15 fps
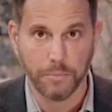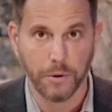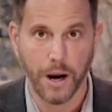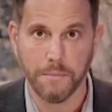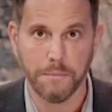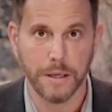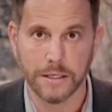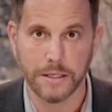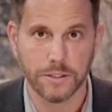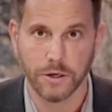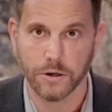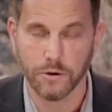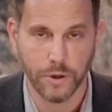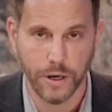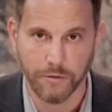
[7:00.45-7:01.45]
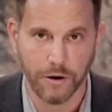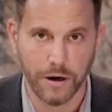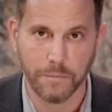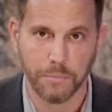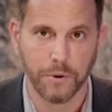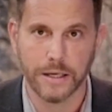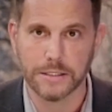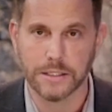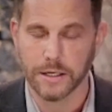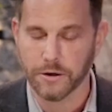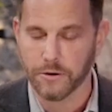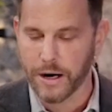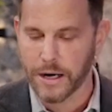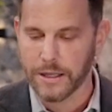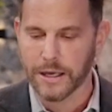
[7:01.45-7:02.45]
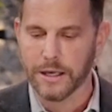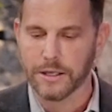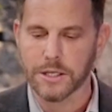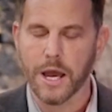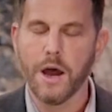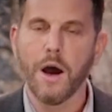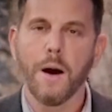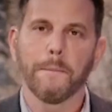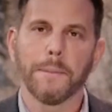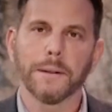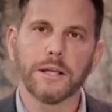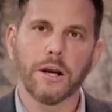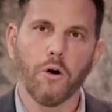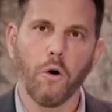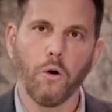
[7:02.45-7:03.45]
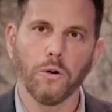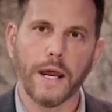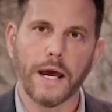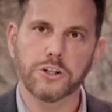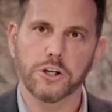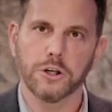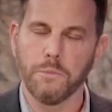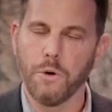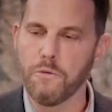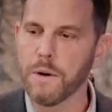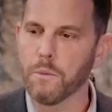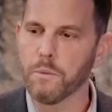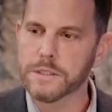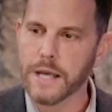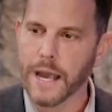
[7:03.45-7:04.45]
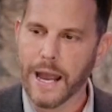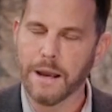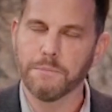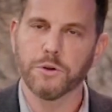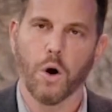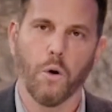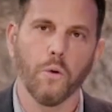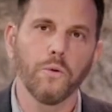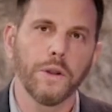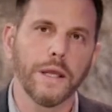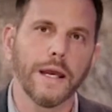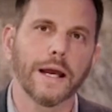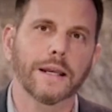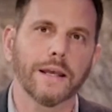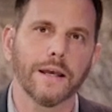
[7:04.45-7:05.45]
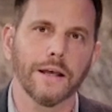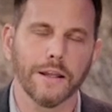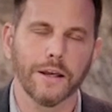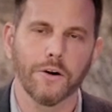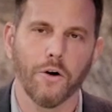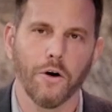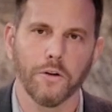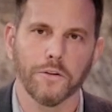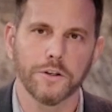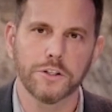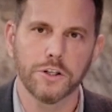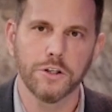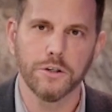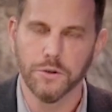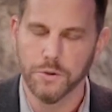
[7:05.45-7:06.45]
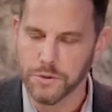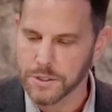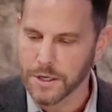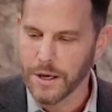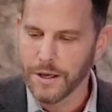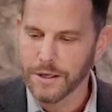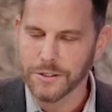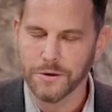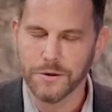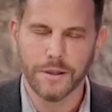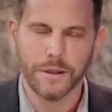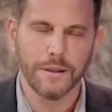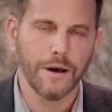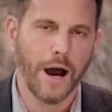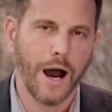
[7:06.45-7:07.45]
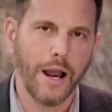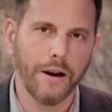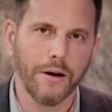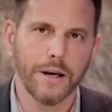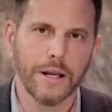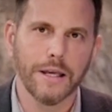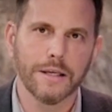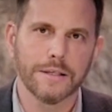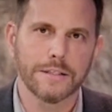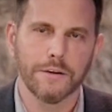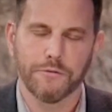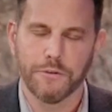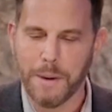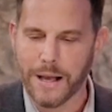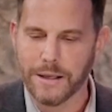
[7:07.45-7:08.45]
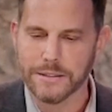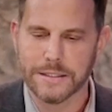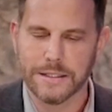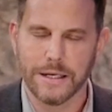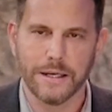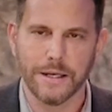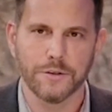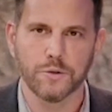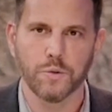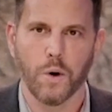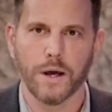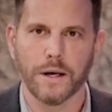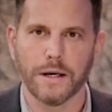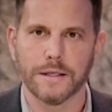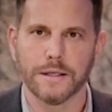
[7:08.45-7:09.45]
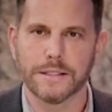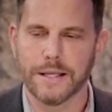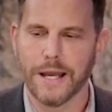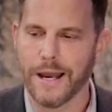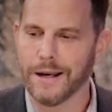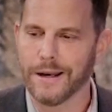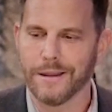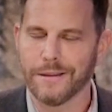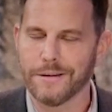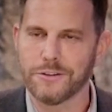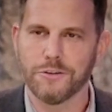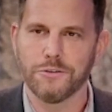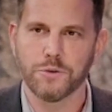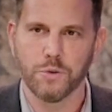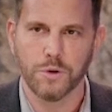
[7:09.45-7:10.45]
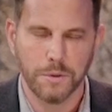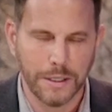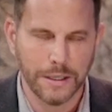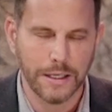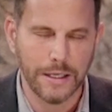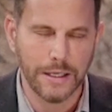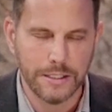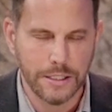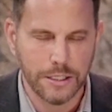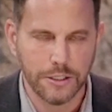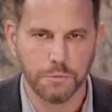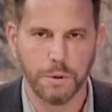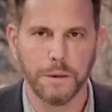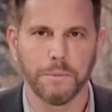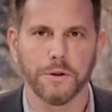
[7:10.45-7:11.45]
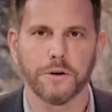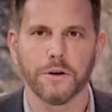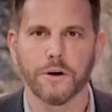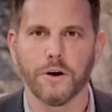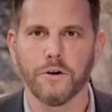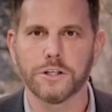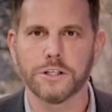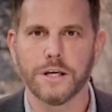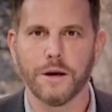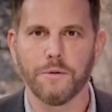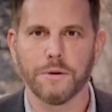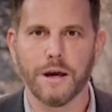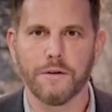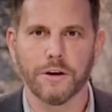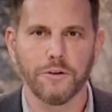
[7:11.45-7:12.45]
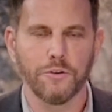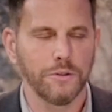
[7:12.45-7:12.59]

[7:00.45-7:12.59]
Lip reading: had a prime minister, who never had a president or anything else. But their whole national movement was aimed only at killing all the Jews. So the irony is, if the Palestinians wanted a state, the Jews would have been the easiest people to negotiate with ever.